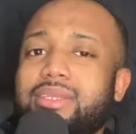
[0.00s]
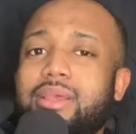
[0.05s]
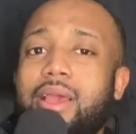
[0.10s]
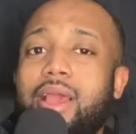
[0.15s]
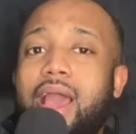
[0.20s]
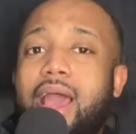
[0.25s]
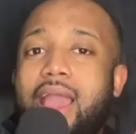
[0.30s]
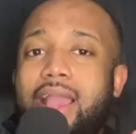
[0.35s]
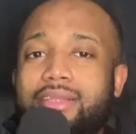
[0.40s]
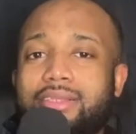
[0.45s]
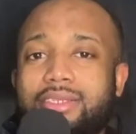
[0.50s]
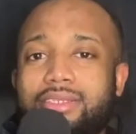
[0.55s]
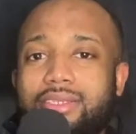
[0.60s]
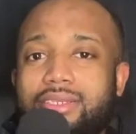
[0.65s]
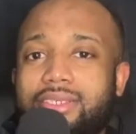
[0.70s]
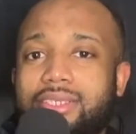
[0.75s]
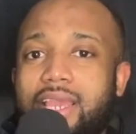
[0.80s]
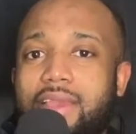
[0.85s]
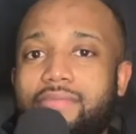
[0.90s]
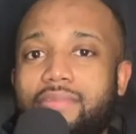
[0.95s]
act as a
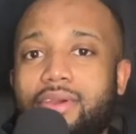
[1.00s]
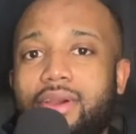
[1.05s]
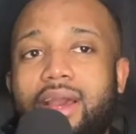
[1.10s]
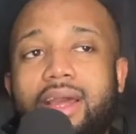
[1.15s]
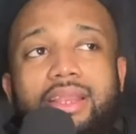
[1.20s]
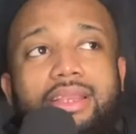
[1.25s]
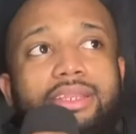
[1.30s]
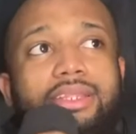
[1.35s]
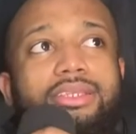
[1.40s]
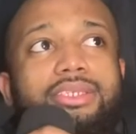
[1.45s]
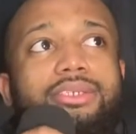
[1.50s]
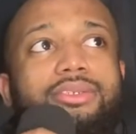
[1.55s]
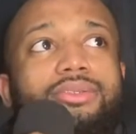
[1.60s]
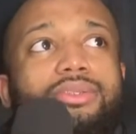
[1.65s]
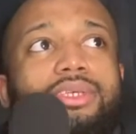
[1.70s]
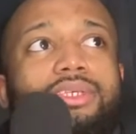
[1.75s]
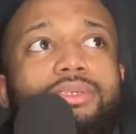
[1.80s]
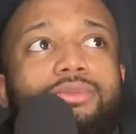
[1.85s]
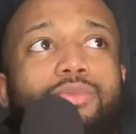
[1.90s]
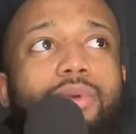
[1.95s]
savior. And this
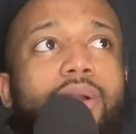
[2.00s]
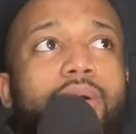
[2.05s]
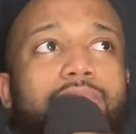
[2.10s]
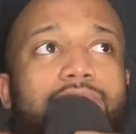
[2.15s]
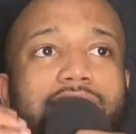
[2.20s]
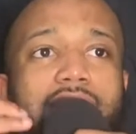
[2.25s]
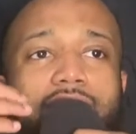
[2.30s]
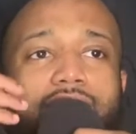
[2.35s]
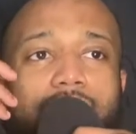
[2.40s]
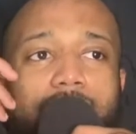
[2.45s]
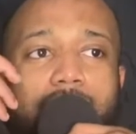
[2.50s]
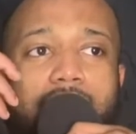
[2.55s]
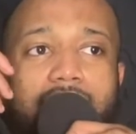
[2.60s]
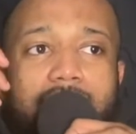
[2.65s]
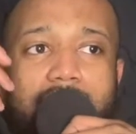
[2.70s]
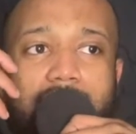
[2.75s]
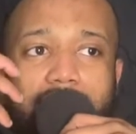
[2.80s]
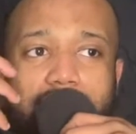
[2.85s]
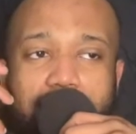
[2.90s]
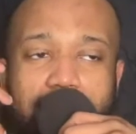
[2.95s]
is where I was having my
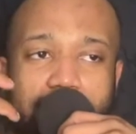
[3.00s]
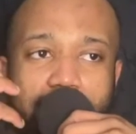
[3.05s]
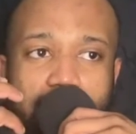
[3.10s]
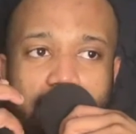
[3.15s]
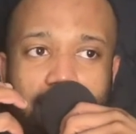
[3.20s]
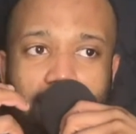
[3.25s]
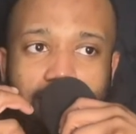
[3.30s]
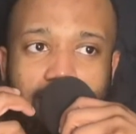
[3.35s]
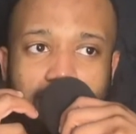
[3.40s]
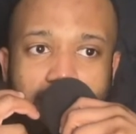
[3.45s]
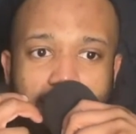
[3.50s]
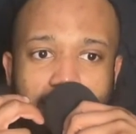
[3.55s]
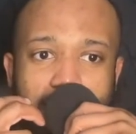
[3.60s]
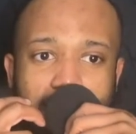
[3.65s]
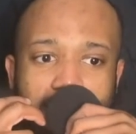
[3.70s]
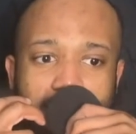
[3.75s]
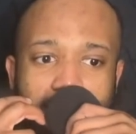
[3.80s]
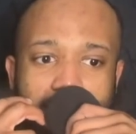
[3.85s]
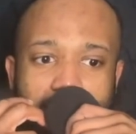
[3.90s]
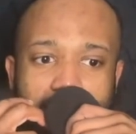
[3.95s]
kind of difficulties,
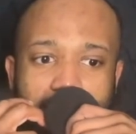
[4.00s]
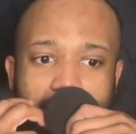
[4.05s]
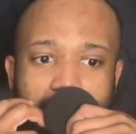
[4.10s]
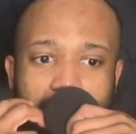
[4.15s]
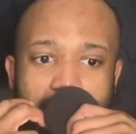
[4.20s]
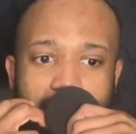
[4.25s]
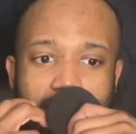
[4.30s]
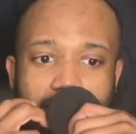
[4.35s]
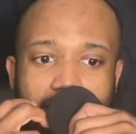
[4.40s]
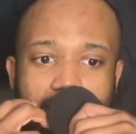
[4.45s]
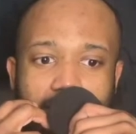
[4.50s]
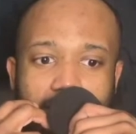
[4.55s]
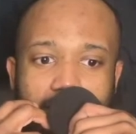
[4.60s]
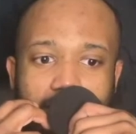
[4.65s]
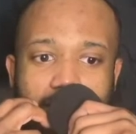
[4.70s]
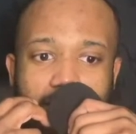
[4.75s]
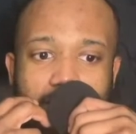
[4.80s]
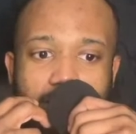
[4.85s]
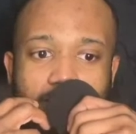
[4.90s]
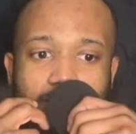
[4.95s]
because
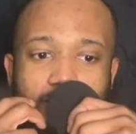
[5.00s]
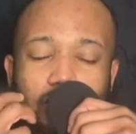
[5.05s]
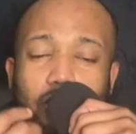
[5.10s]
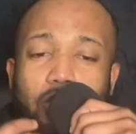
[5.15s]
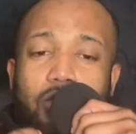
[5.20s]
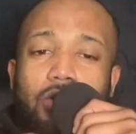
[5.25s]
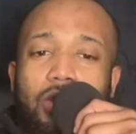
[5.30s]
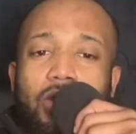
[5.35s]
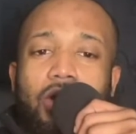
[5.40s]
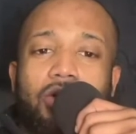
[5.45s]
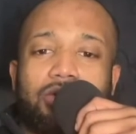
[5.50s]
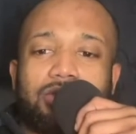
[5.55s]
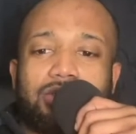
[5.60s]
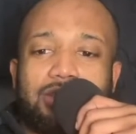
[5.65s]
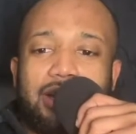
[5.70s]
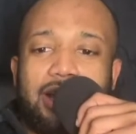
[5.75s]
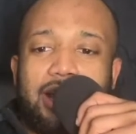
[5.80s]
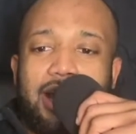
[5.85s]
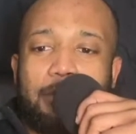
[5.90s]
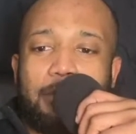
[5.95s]
for a long
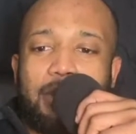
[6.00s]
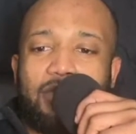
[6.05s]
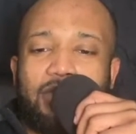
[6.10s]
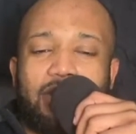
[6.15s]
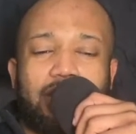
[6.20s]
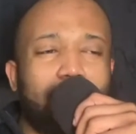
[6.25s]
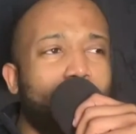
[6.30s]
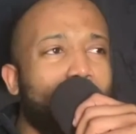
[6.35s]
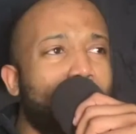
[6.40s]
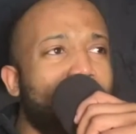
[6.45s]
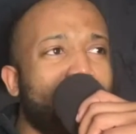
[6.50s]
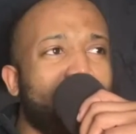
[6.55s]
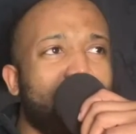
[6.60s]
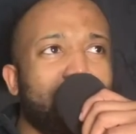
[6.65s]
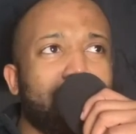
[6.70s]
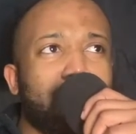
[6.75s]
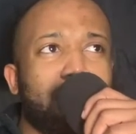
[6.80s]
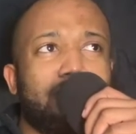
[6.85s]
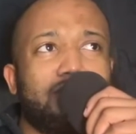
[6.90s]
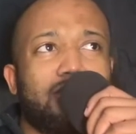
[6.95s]
time, I think all through
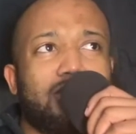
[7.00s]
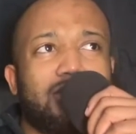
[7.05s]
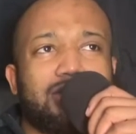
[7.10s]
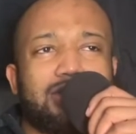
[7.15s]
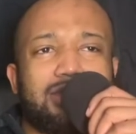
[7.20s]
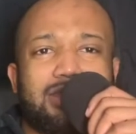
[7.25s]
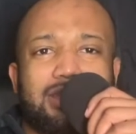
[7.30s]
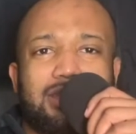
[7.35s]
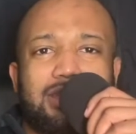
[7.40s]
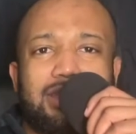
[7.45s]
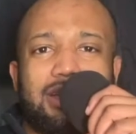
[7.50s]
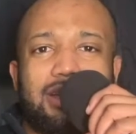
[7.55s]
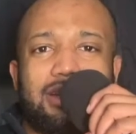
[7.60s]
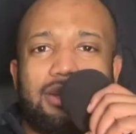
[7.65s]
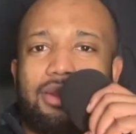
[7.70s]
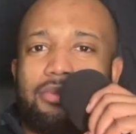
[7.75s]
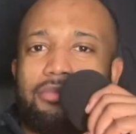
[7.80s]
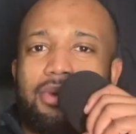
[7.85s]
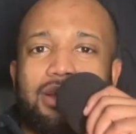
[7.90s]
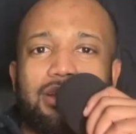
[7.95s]
university and
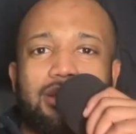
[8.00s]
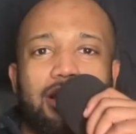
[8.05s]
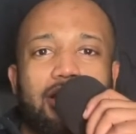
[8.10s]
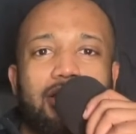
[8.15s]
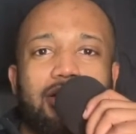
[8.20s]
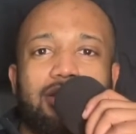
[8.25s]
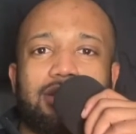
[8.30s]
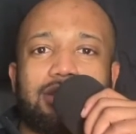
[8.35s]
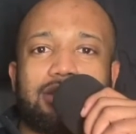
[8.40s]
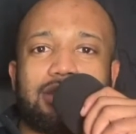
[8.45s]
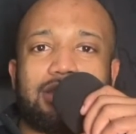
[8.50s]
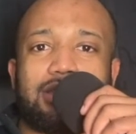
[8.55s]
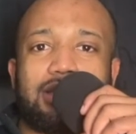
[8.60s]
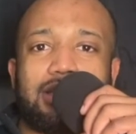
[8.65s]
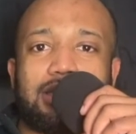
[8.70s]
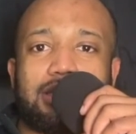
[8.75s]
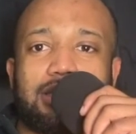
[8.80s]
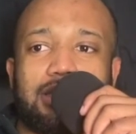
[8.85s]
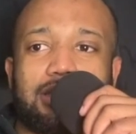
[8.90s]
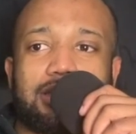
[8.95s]
my early
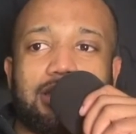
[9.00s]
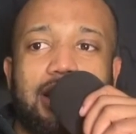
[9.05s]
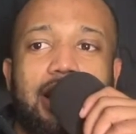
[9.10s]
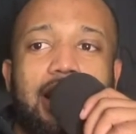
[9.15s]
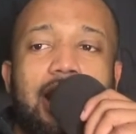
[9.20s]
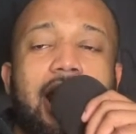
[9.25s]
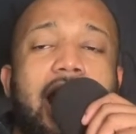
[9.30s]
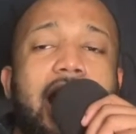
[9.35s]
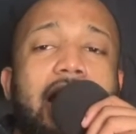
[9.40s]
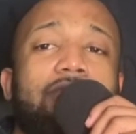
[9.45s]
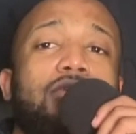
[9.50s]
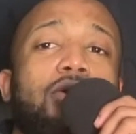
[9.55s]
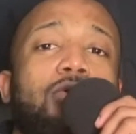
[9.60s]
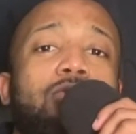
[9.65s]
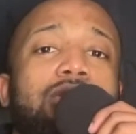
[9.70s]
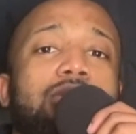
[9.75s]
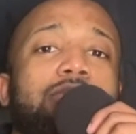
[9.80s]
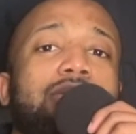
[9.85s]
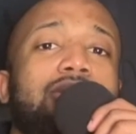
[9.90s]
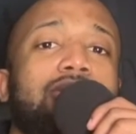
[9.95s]
teenage years, I've
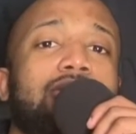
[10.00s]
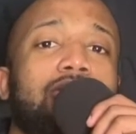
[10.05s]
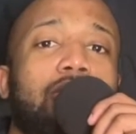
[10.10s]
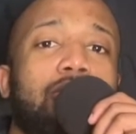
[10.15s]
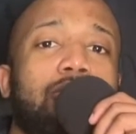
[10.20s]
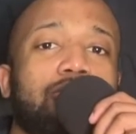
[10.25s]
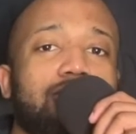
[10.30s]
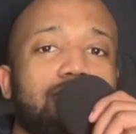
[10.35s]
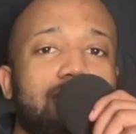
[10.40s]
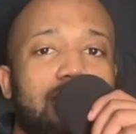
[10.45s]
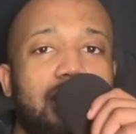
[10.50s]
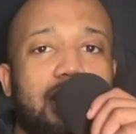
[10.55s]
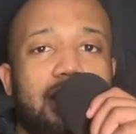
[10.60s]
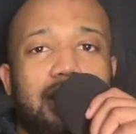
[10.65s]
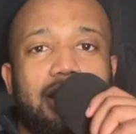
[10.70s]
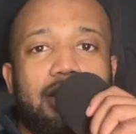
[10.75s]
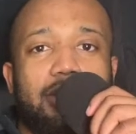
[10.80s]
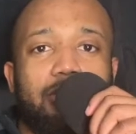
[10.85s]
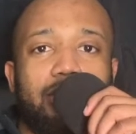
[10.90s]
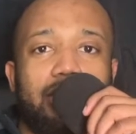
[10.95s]
always been the go-to guy
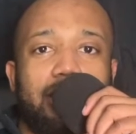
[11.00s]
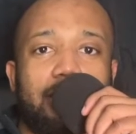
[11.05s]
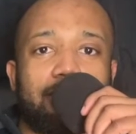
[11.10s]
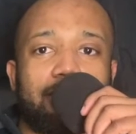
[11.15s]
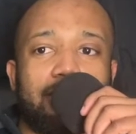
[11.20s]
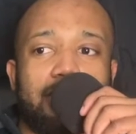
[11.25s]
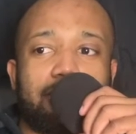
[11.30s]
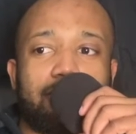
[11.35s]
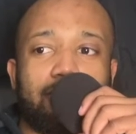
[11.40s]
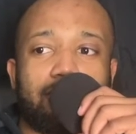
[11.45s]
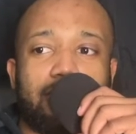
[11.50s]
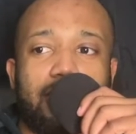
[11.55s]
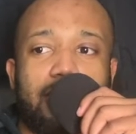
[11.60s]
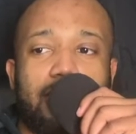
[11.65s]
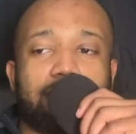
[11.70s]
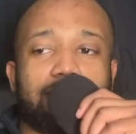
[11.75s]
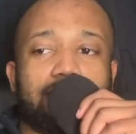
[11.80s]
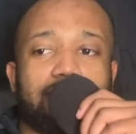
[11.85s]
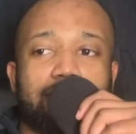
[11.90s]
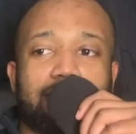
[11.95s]
where people would come
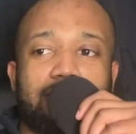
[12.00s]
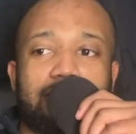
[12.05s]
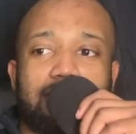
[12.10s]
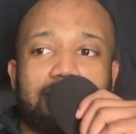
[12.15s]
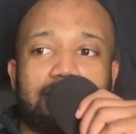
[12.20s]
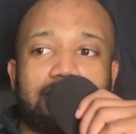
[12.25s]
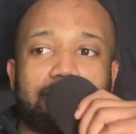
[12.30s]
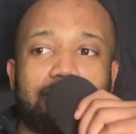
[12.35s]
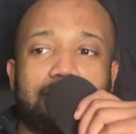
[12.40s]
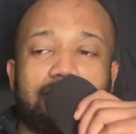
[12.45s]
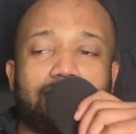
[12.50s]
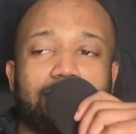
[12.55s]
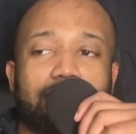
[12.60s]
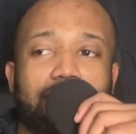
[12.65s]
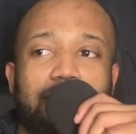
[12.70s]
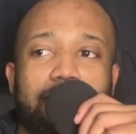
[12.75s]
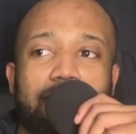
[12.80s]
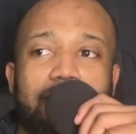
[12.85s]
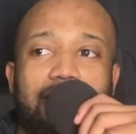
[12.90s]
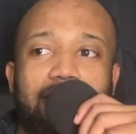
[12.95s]
to me and speak to me
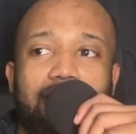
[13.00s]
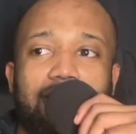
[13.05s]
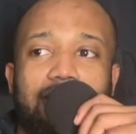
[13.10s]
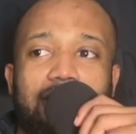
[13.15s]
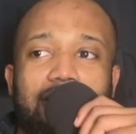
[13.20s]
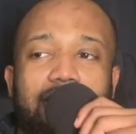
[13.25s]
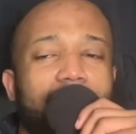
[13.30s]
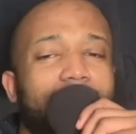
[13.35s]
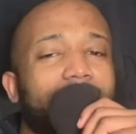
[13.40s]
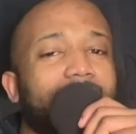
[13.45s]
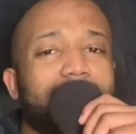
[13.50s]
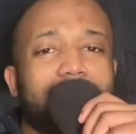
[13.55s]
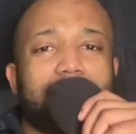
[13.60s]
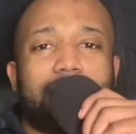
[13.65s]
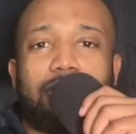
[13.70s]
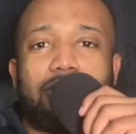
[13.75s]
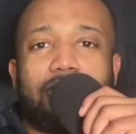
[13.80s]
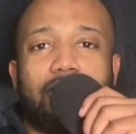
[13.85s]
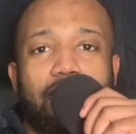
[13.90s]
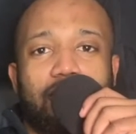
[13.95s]
about things they were
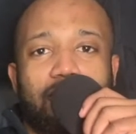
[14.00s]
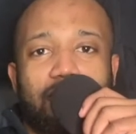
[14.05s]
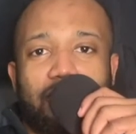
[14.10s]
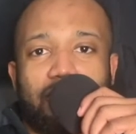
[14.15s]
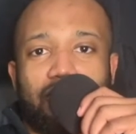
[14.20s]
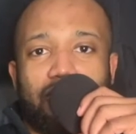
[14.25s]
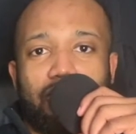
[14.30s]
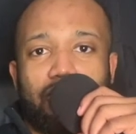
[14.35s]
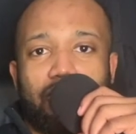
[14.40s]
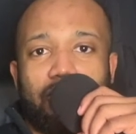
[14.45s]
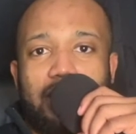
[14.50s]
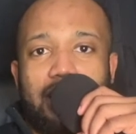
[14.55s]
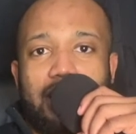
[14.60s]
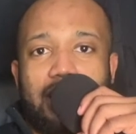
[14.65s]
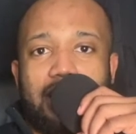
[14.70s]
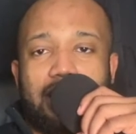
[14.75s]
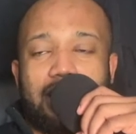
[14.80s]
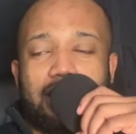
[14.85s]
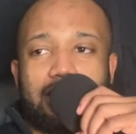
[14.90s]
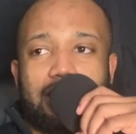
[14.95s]
going through,
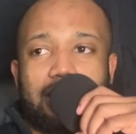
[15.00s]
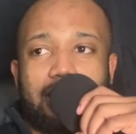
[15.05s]
and